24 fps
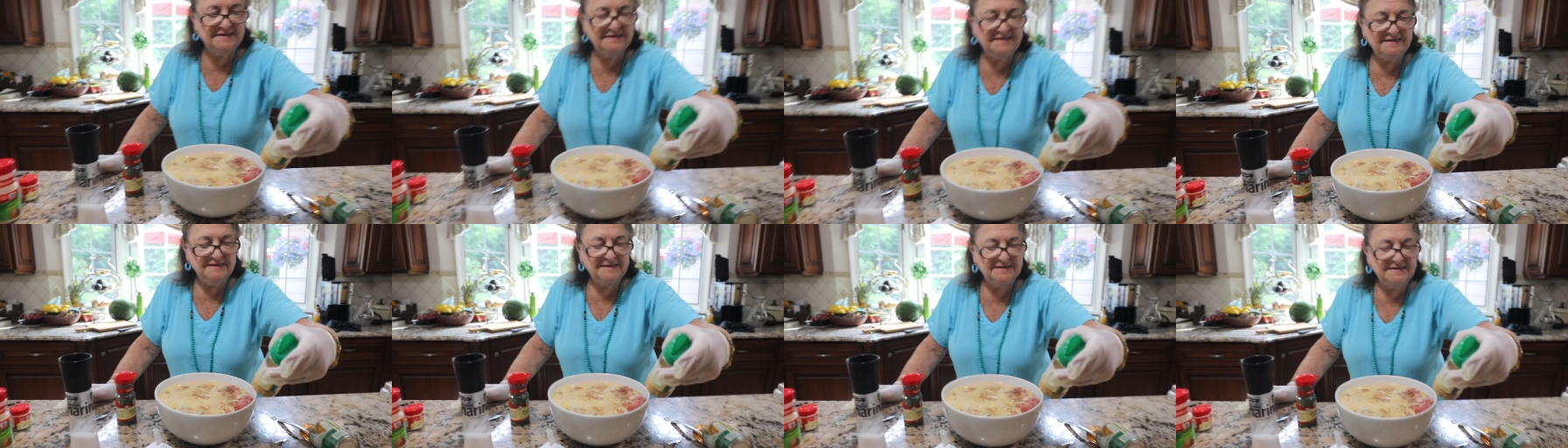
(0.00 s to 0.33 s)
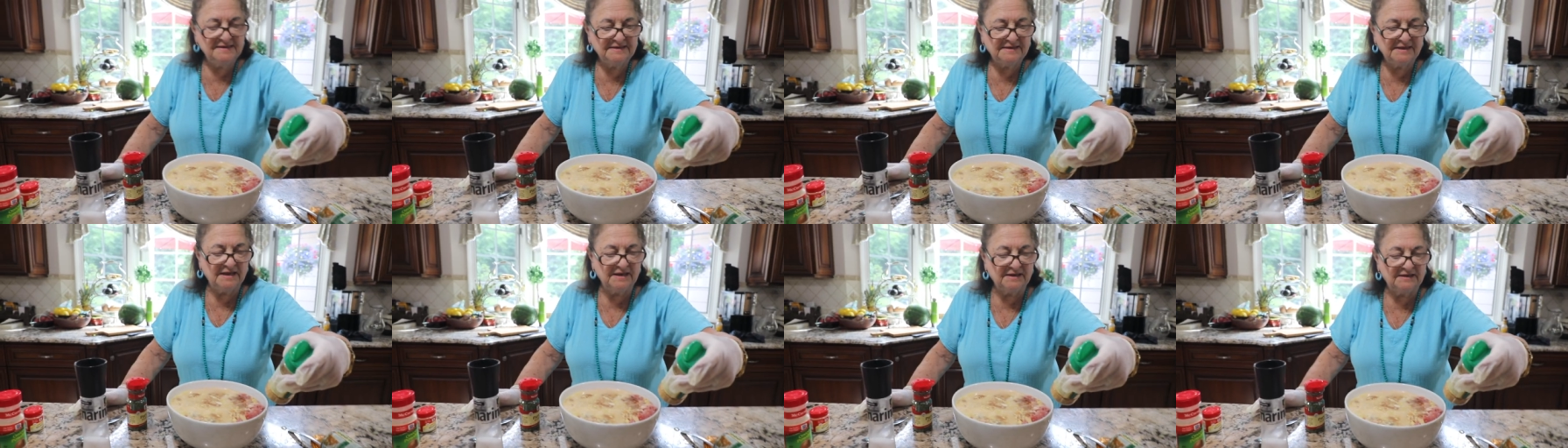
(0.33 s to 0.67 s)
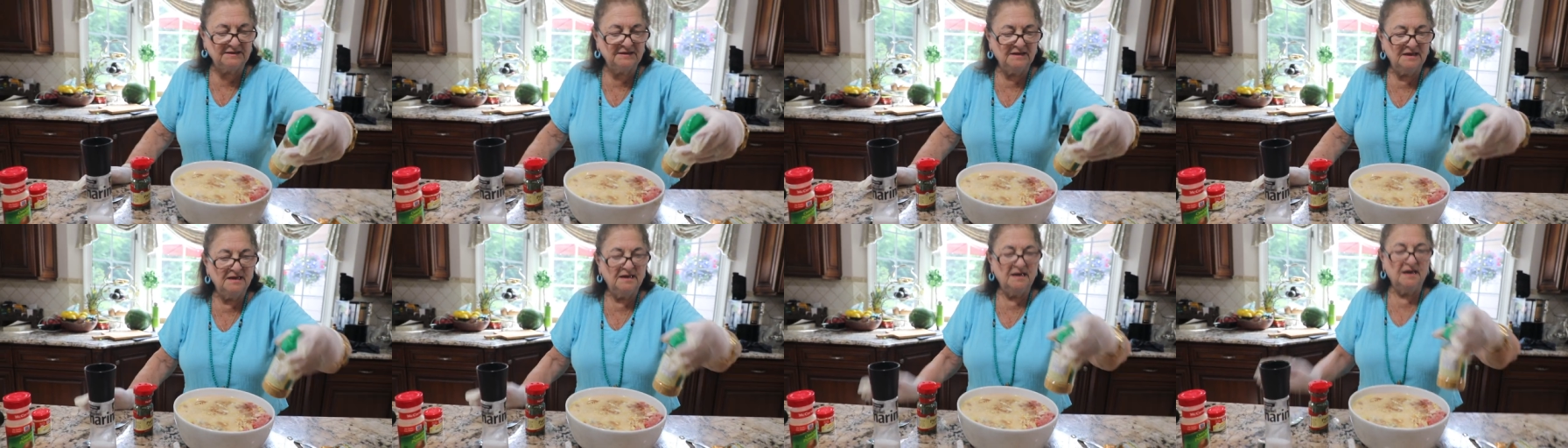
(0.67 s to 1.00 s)
Garlic lovers,
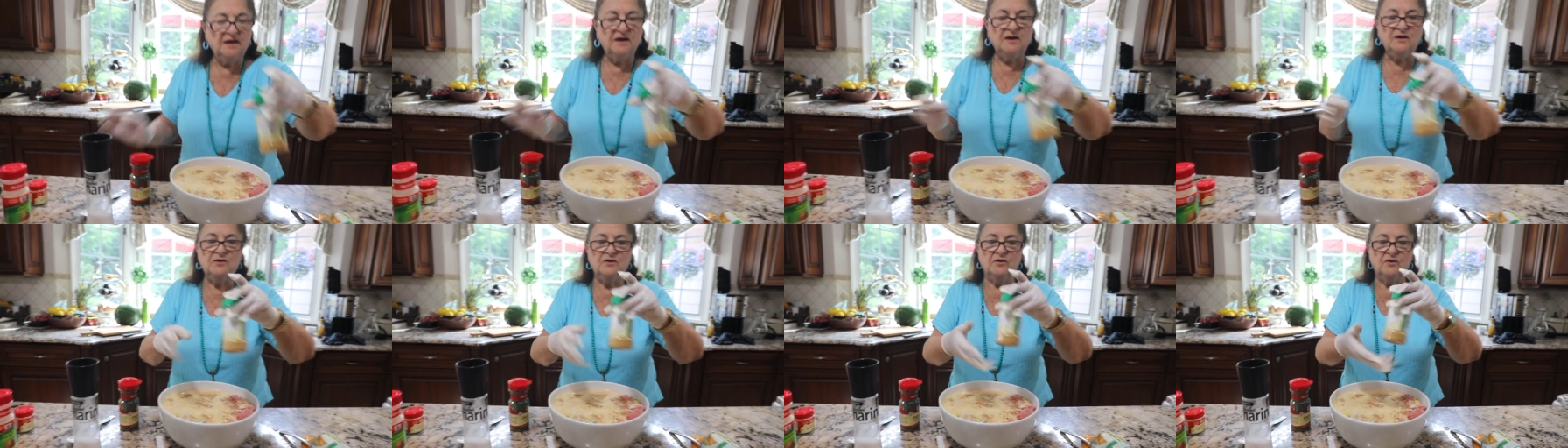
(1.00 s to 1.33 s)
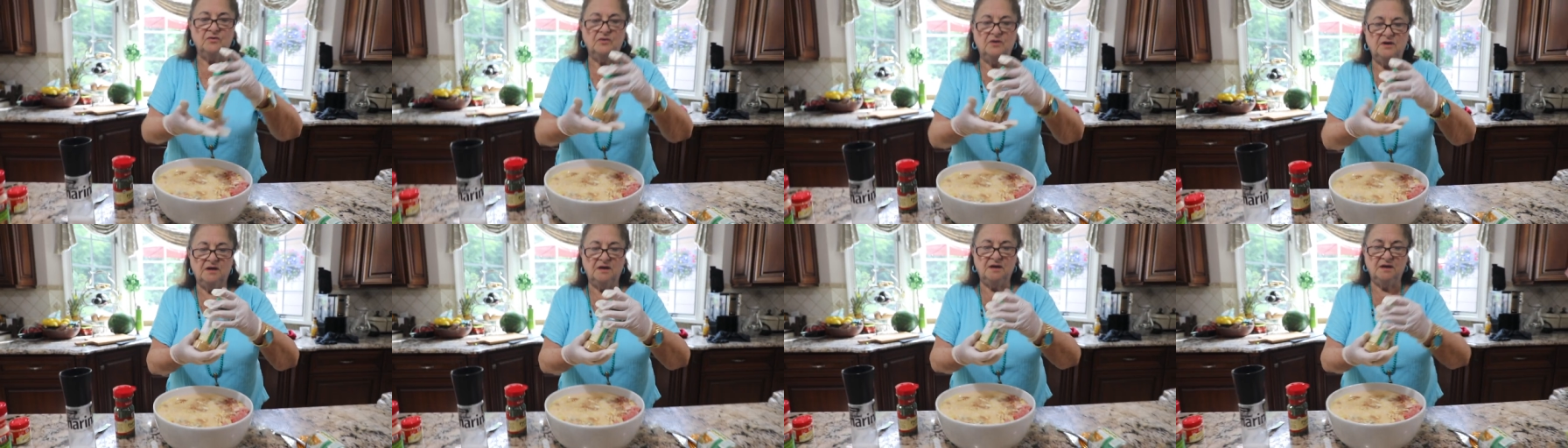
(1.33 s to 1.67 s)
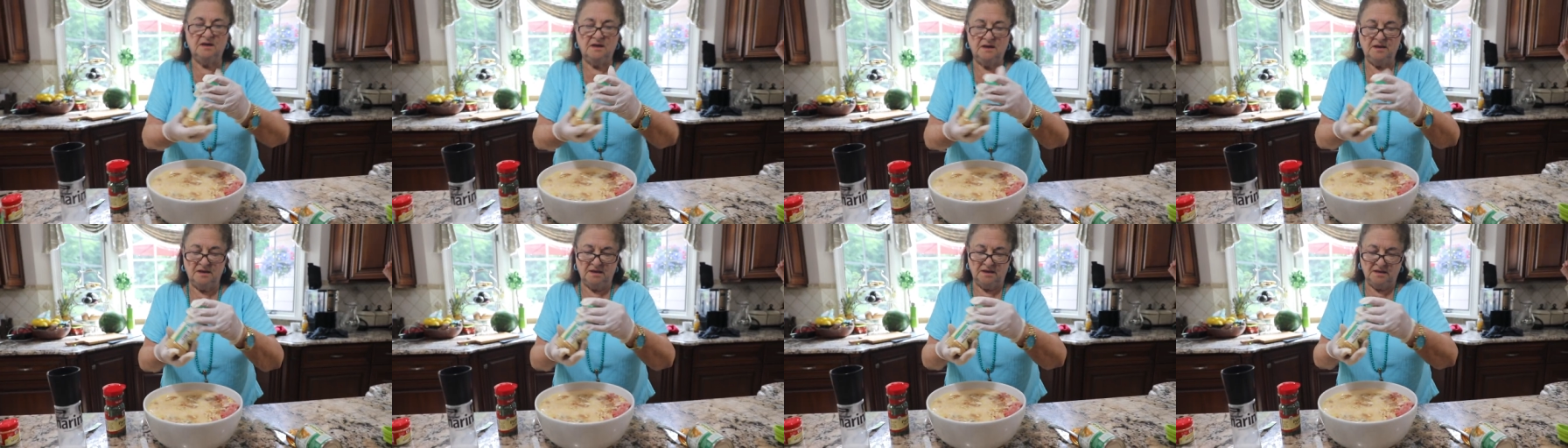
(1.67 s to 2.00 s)
it's garlic, oh. a little
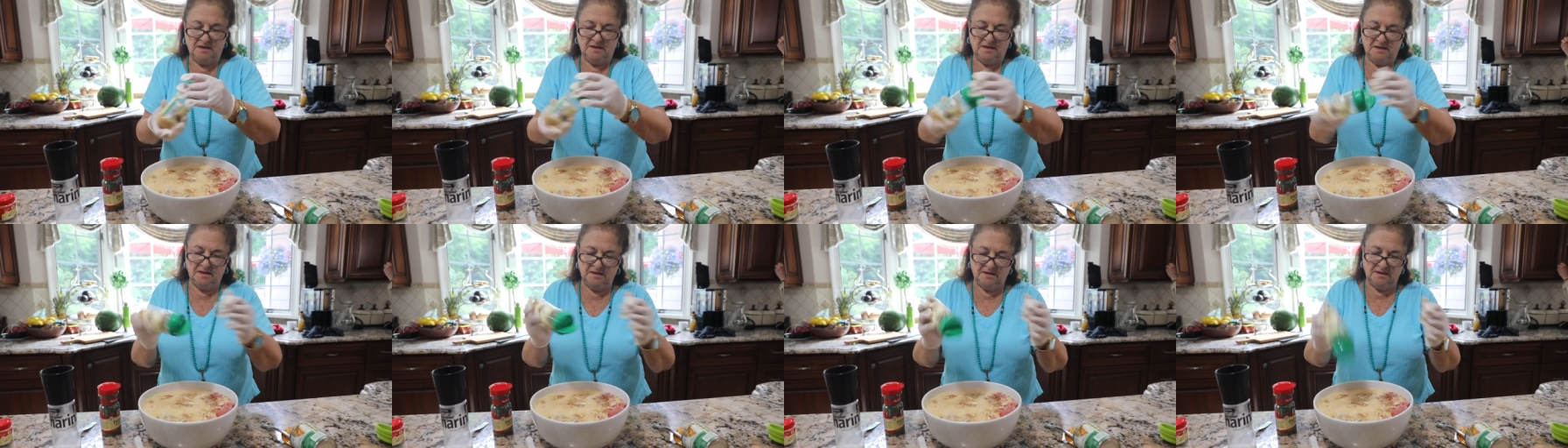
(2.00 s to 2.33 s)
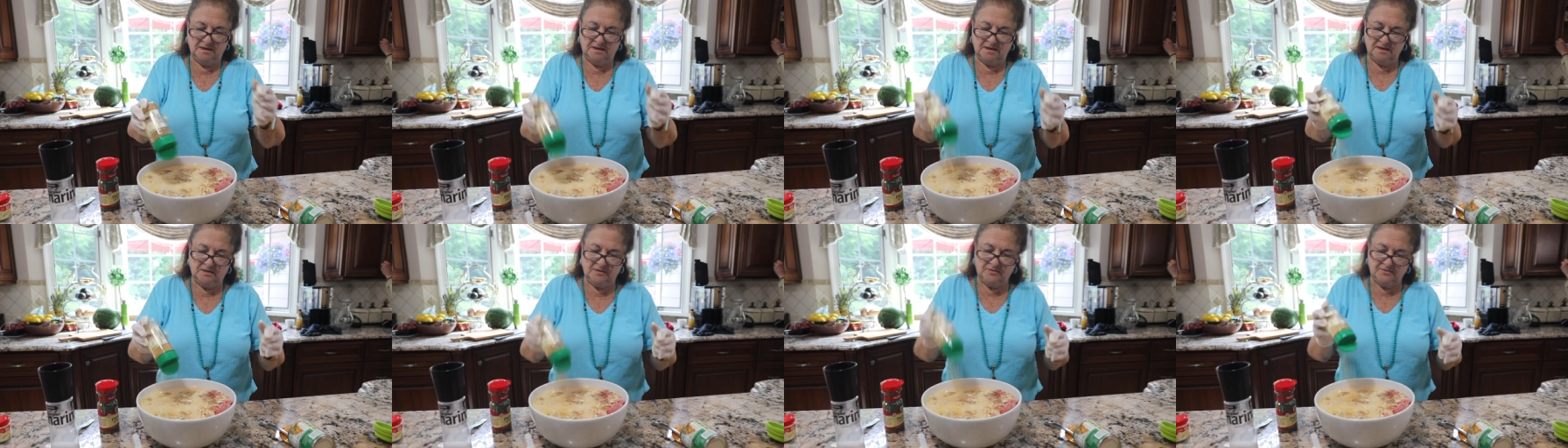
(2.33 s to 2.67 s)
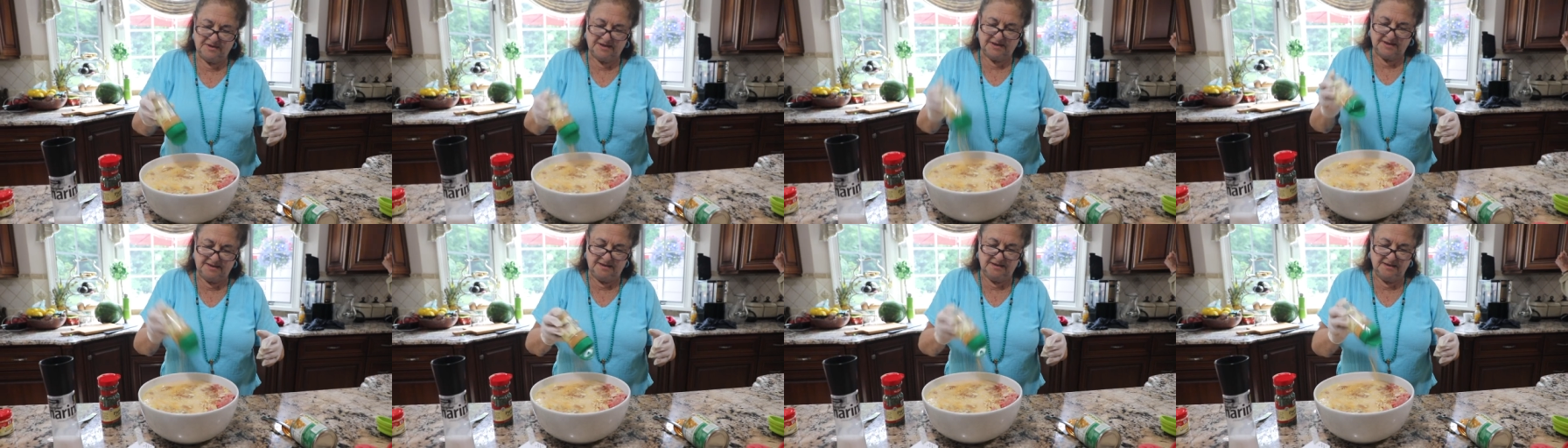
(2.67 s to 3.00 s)
extra parsley.
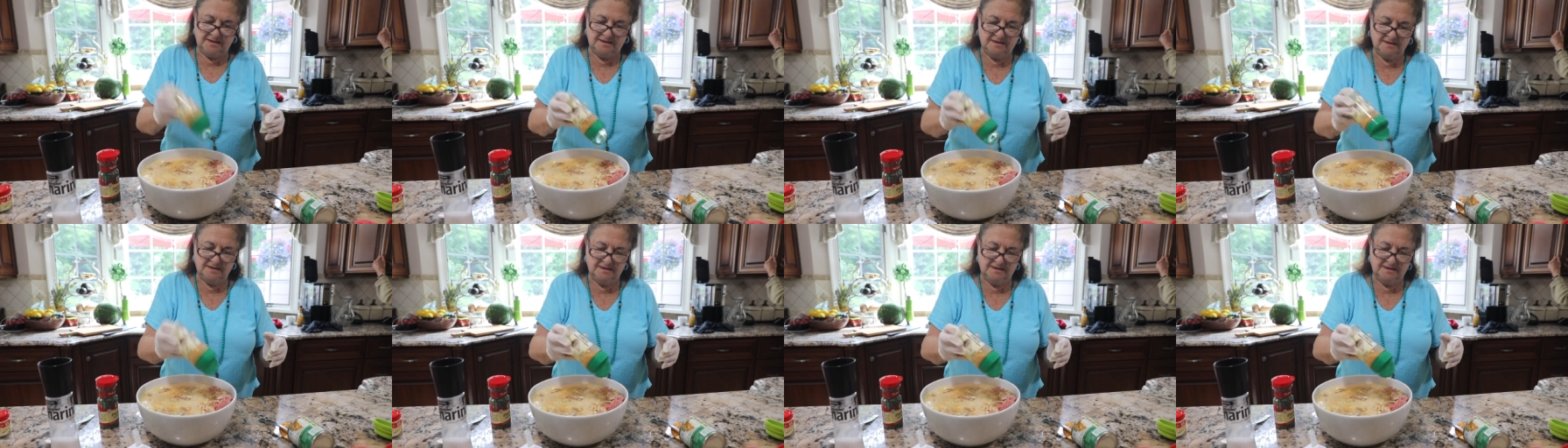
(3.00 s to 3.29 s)
Okay.